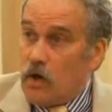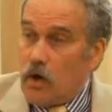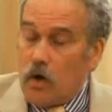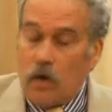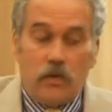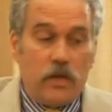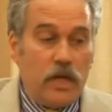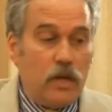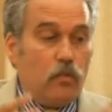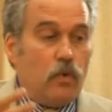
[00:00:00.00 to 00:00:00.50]
Are
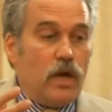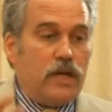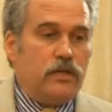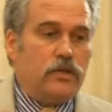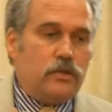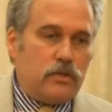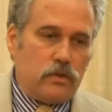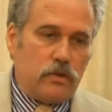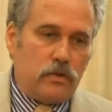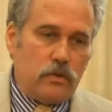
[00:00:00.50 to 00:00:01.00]
they
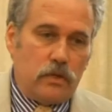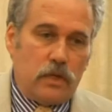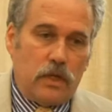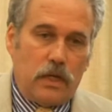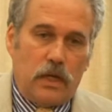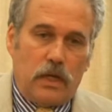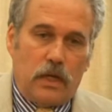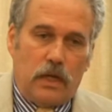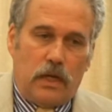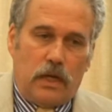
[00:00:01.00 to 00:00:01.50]
registered?
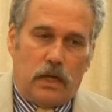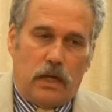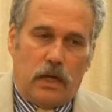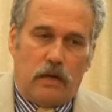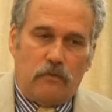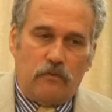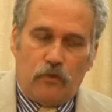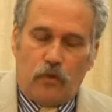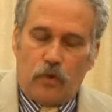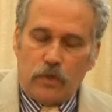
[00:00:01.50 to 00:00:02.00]

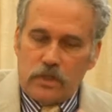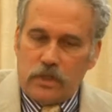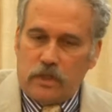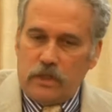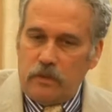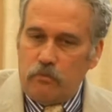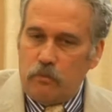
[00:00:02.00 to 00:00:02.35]
Unfortunately,